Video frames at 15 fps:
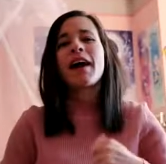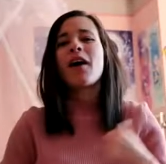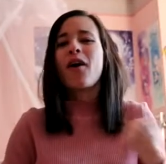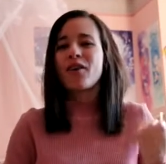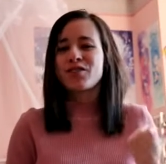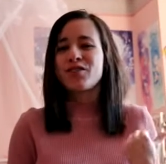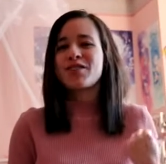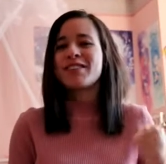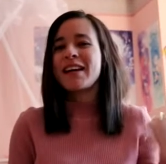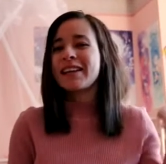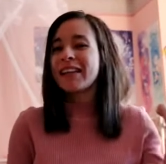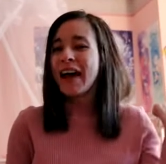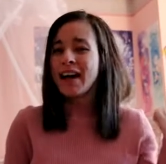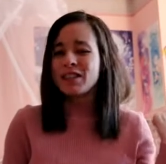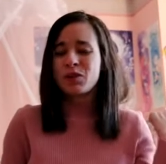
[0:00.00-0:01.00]
I also said
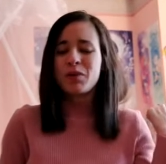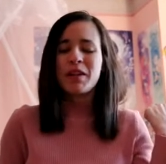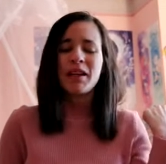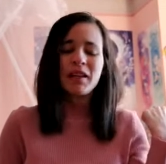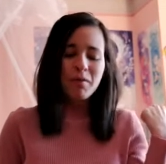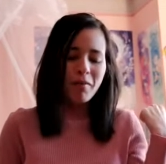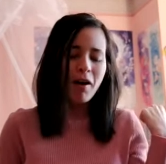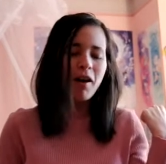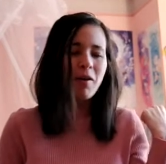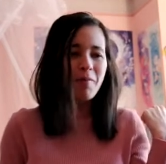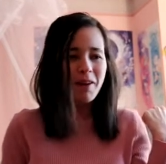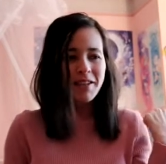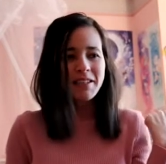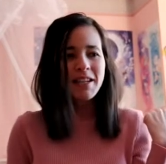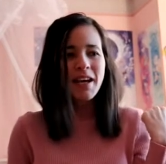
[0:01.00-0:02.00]
last week in the Manga
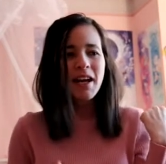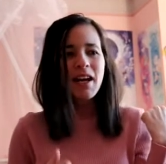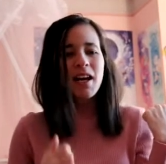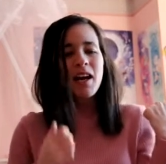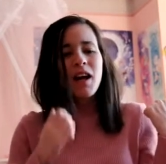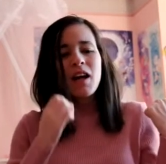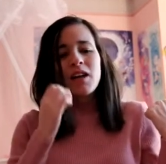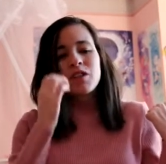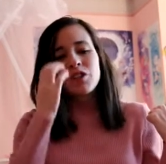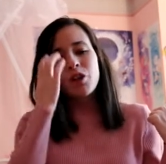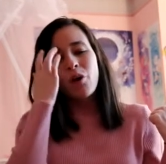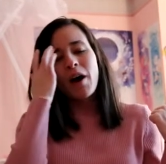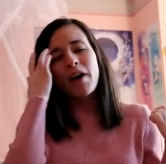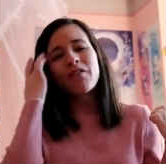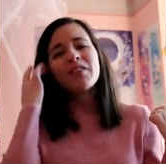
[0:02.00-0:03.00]
Monday.
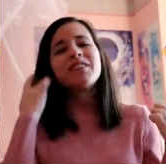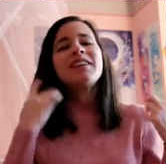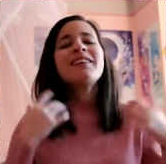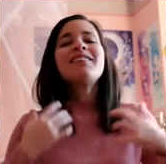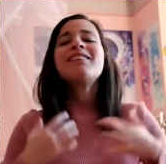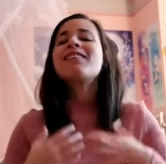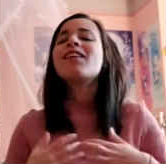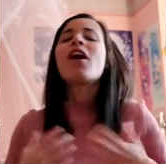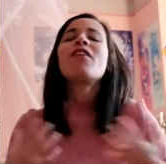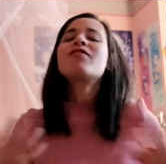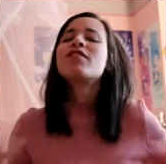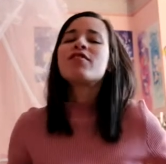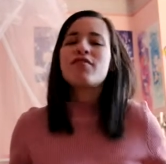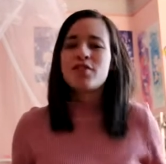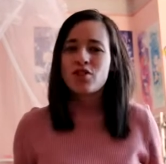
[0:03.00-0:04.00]
So I really love
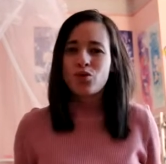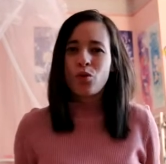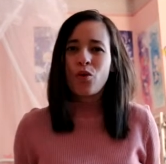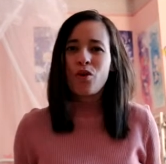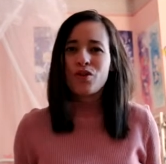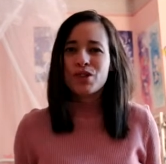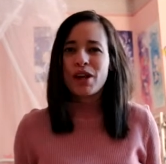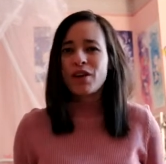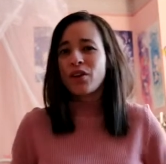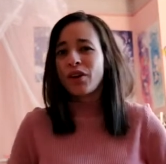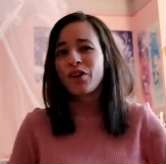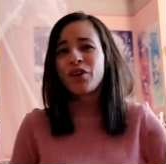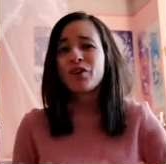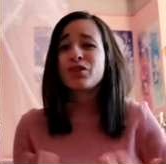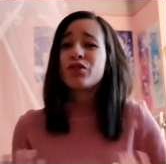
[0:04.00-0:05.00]
the visuals. I thought
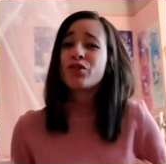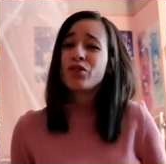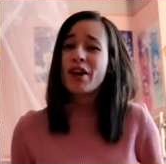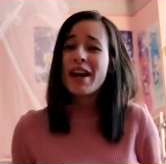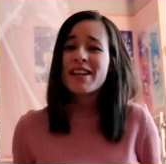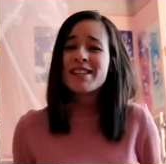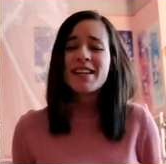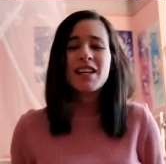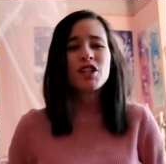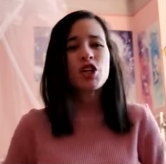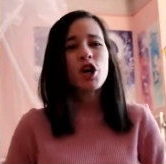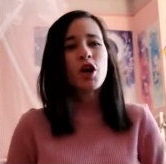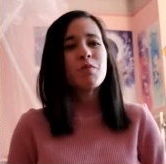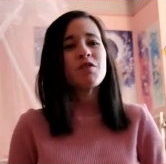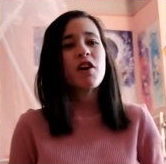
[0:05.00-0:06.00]
it looked great. In
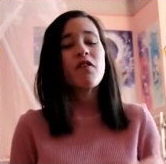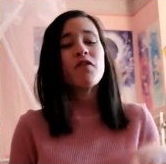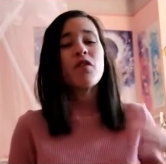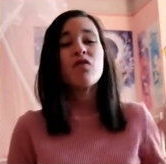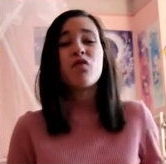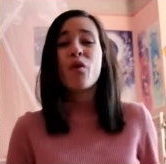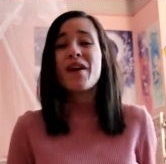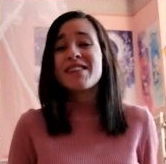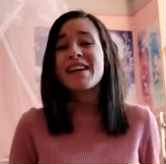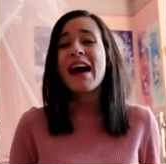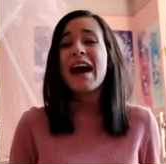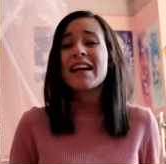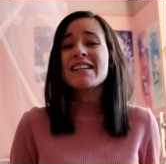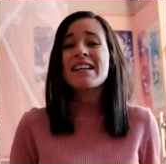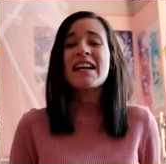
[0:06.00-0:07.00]
terms of the voice
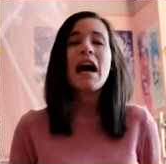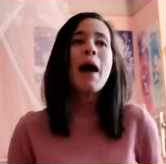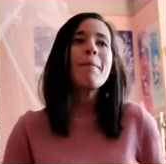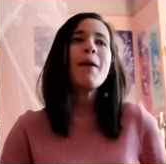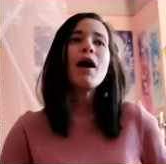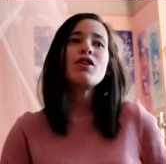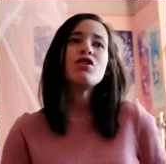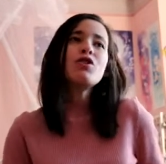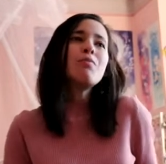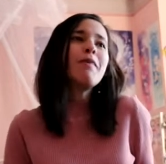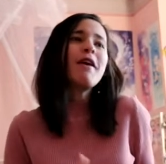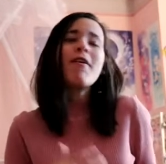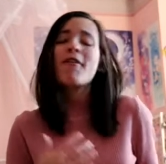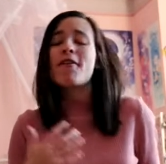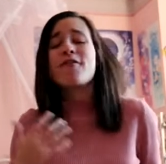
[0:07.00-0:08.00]
acting, I'm not too
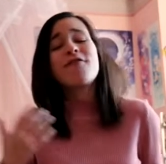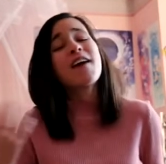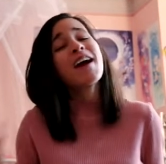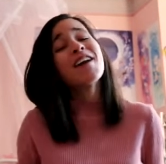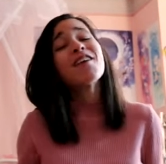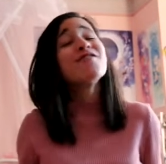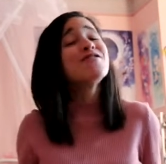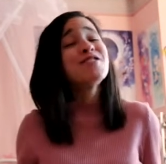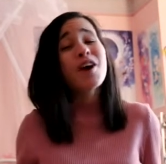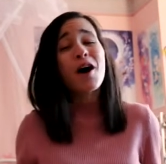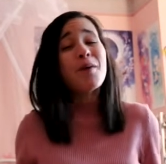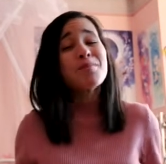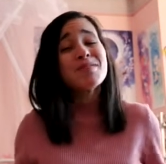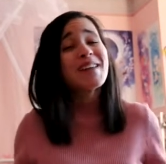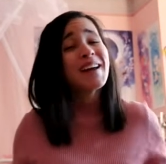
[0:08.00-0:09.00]
big of a fan of
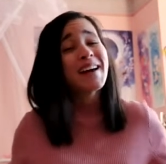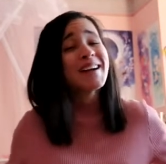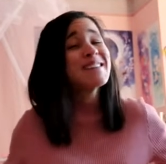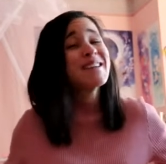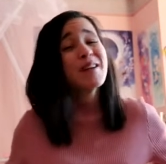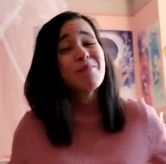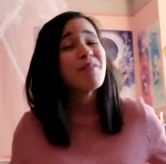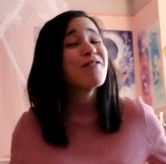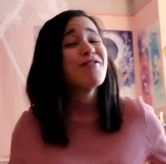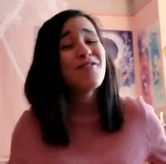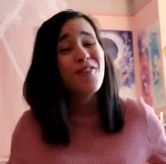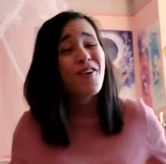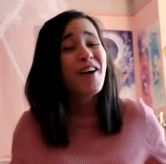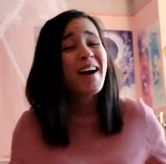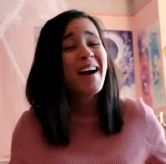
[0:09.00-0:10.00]
dubs, like I said
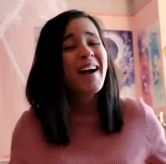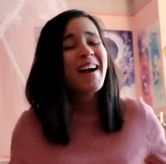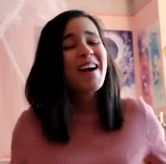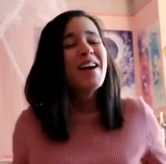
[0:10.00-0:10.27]
before,